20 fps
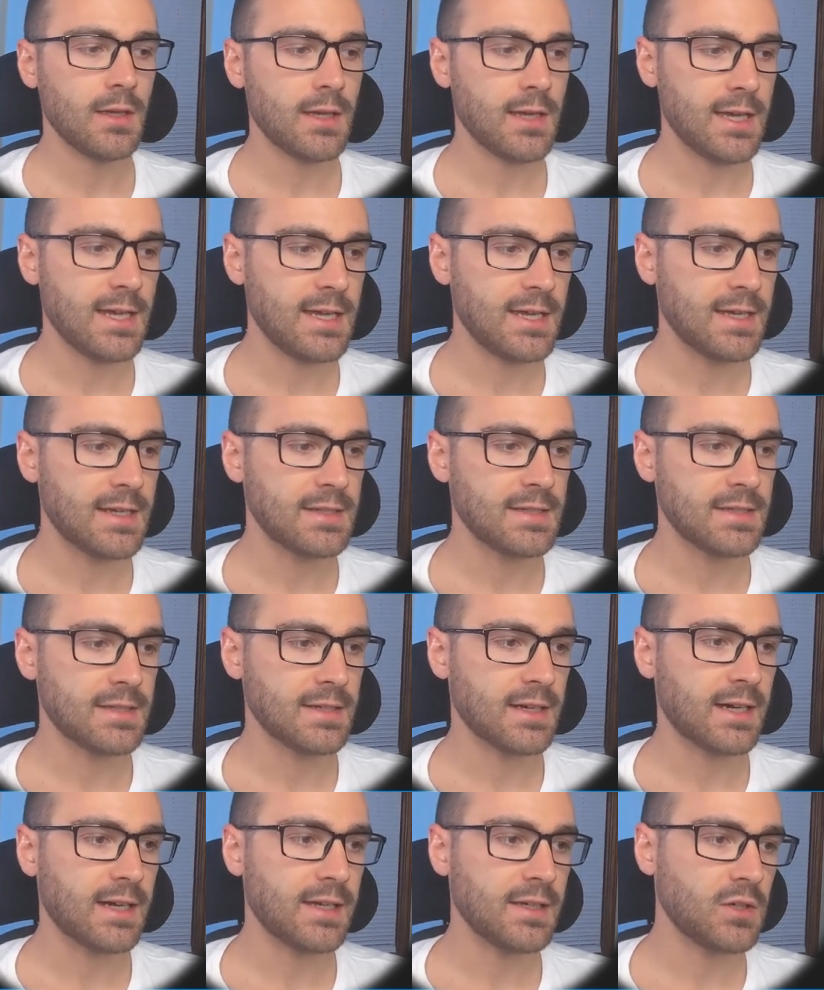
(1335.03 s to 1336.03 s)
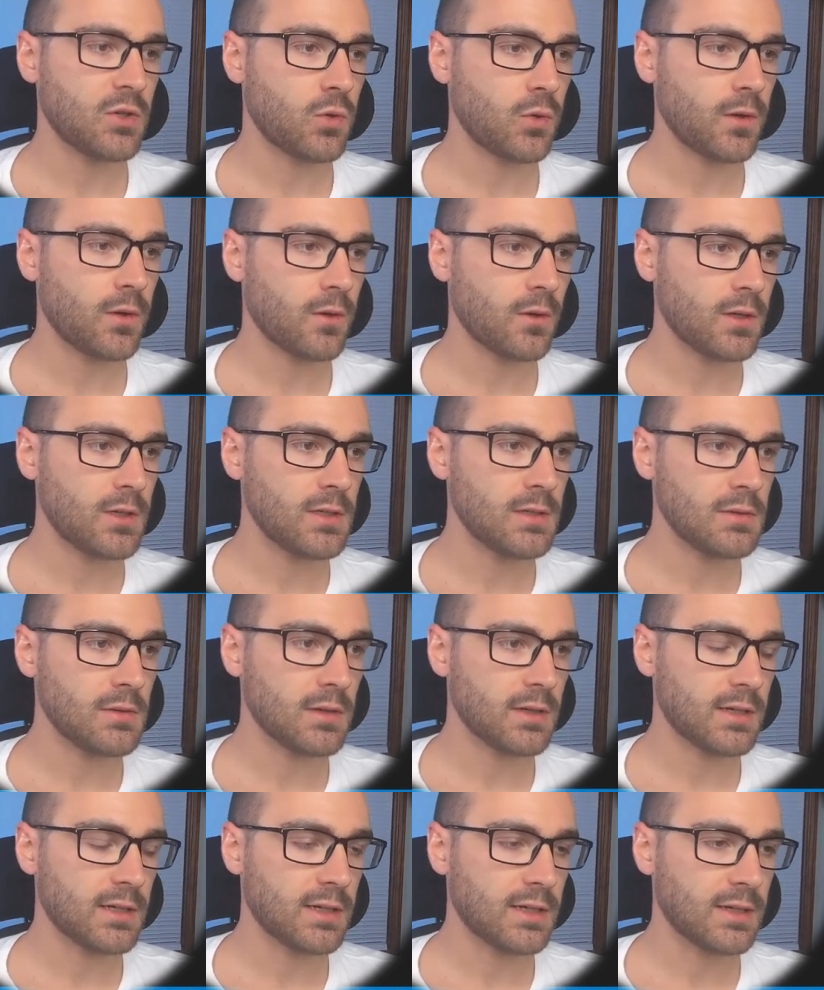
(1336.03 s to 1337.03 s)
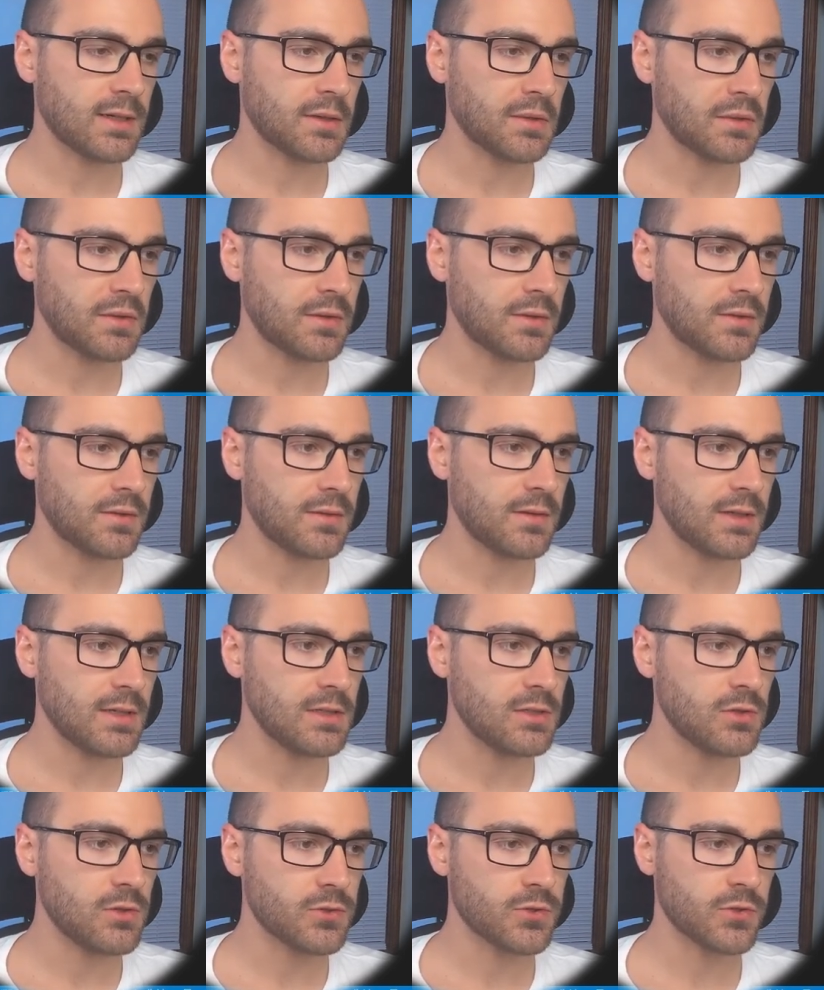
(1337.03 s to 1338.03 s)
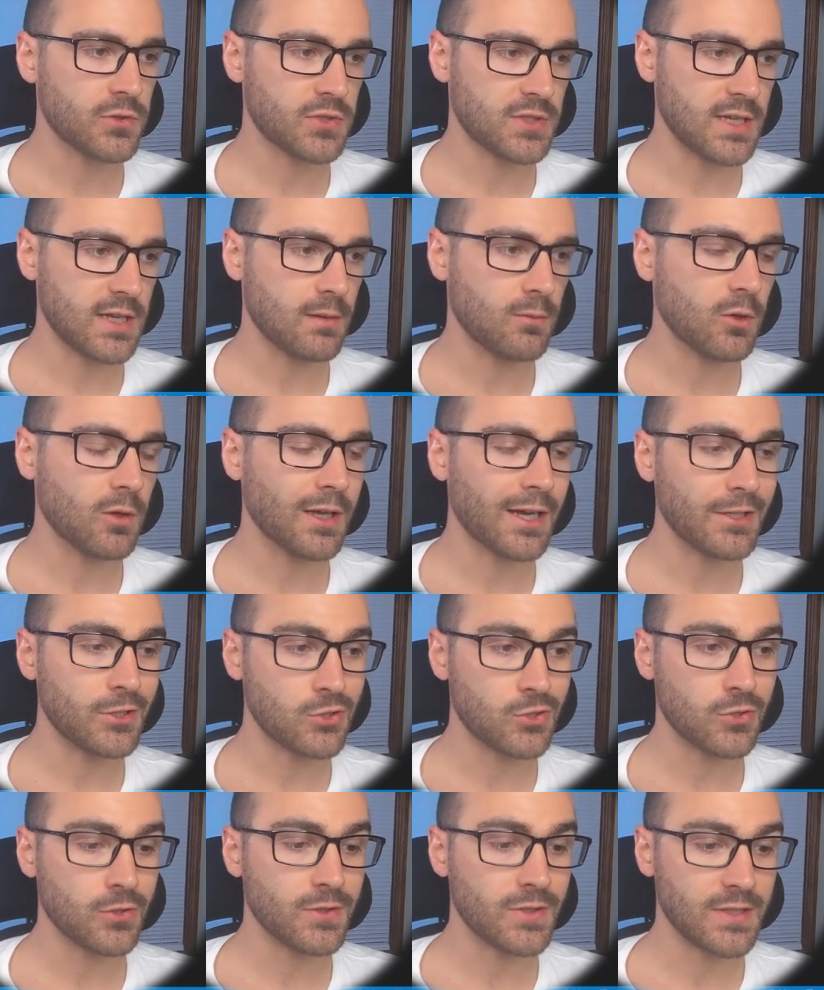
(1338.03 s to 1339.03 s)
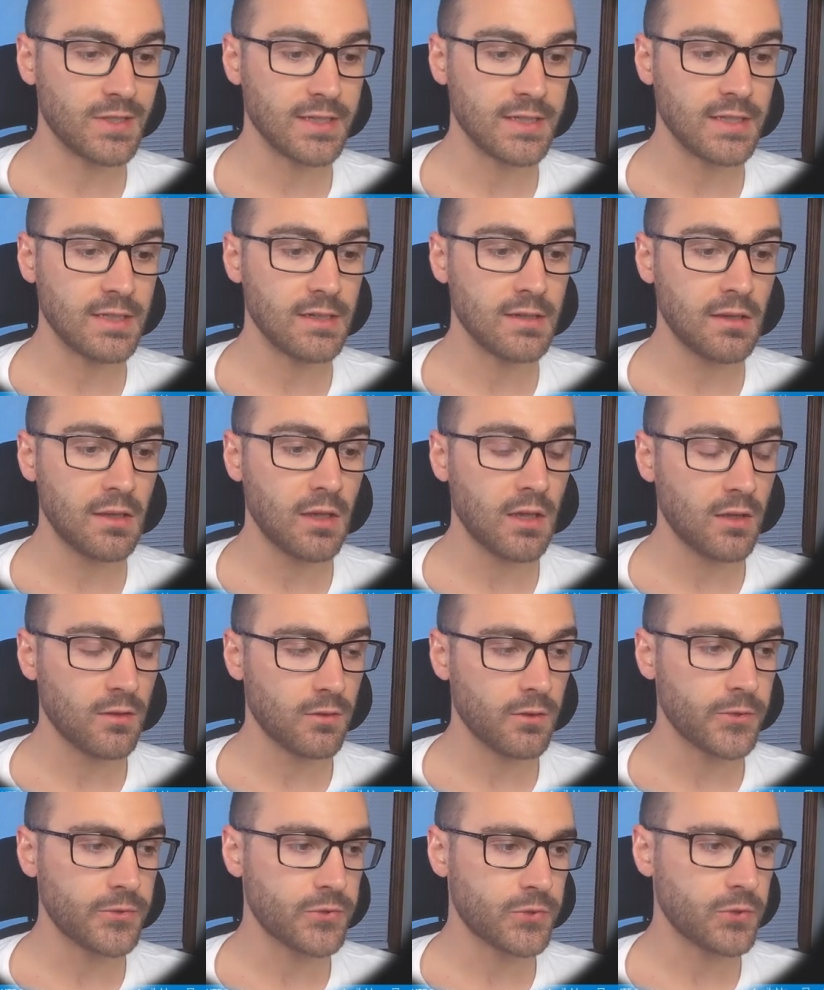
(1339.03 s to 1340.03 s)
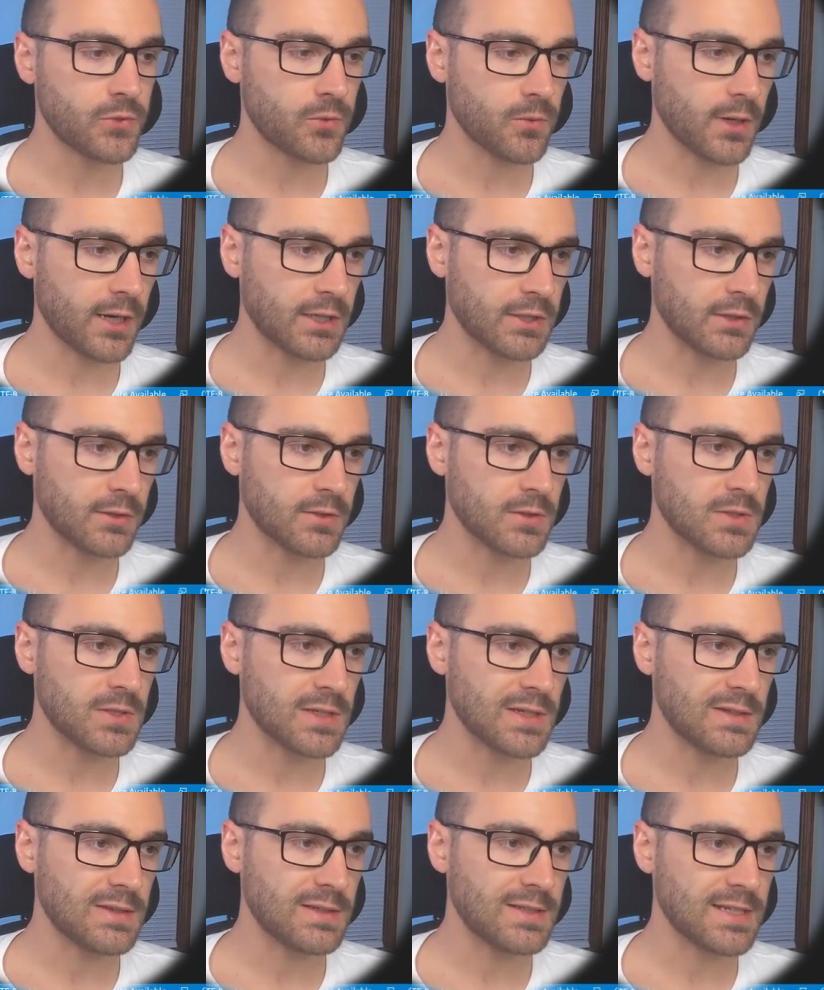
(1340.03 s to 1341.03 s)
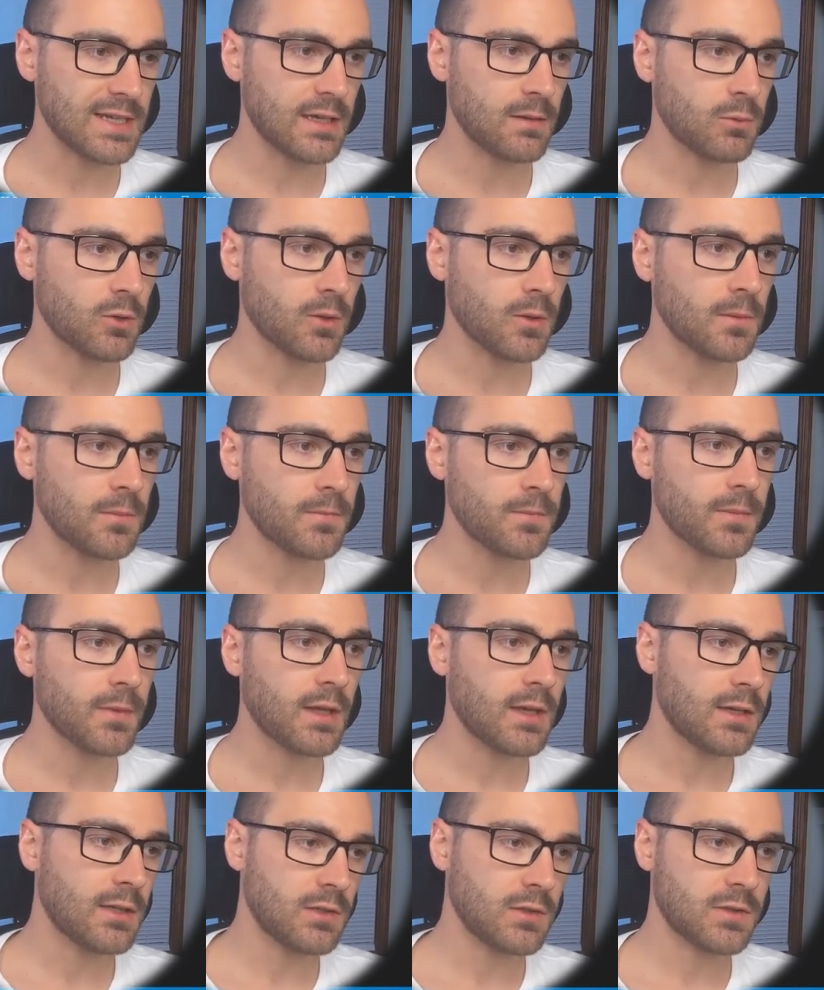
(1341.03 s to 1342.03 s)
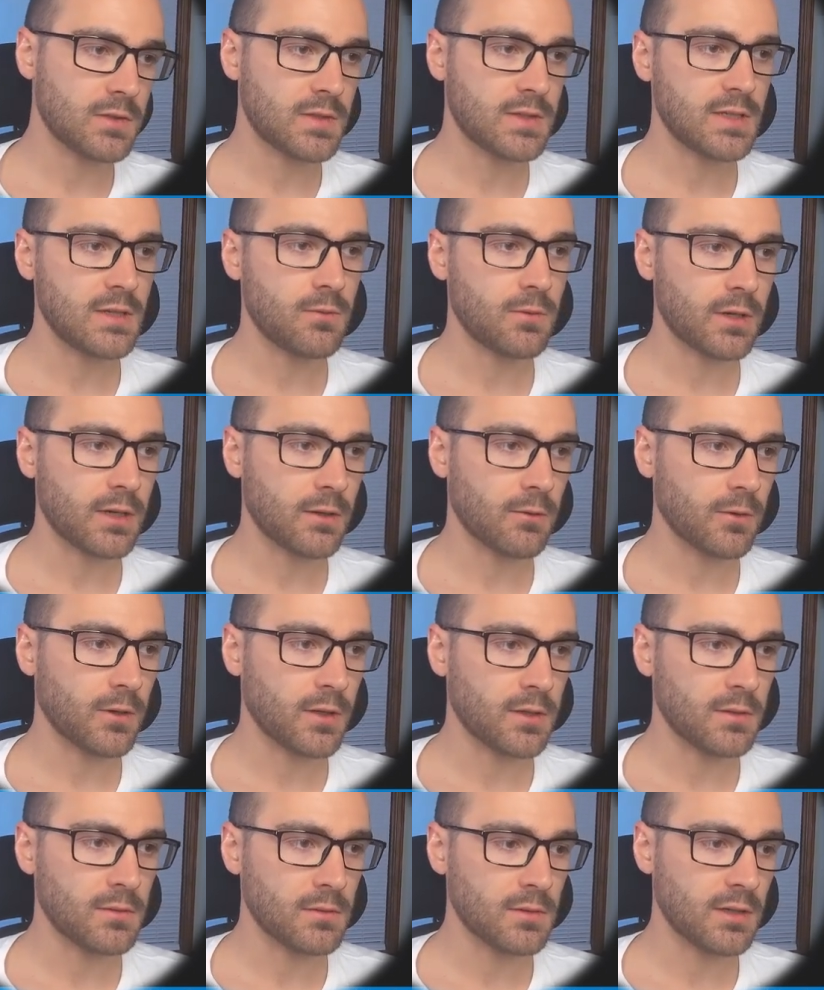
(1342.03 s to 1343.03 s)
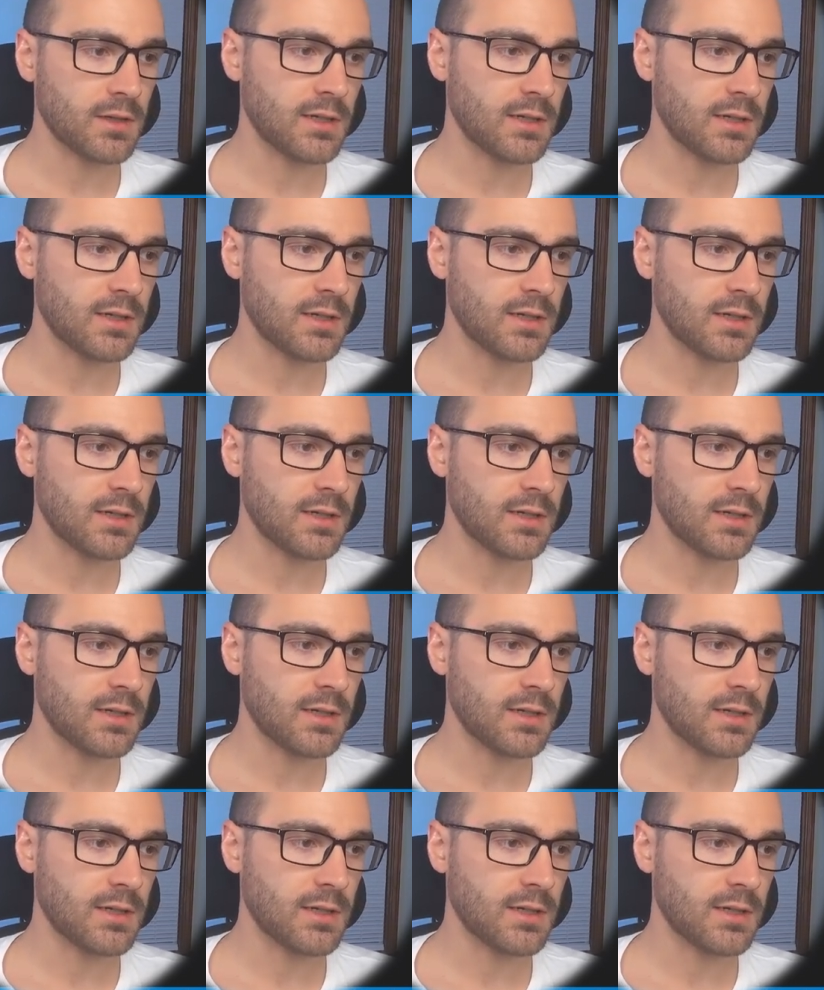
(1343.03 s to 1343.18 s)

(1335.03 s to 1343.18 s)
and I query the users table, I should see those two records in the table. And you can see when I run